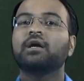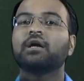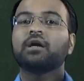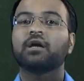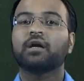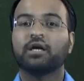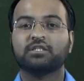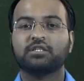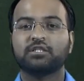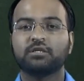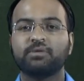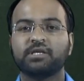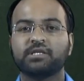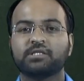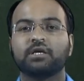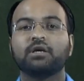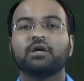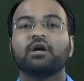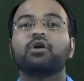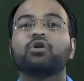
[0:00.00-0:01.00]
customers,
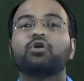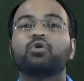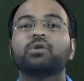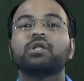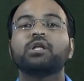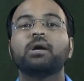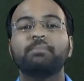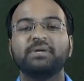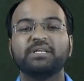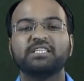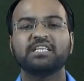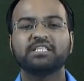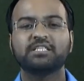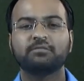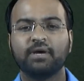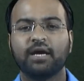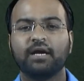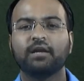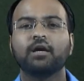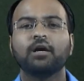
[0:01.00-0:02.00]
to the
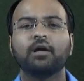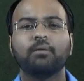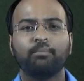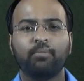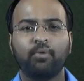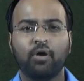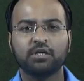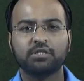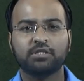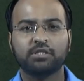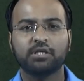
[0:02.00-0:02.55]
businessman, boss,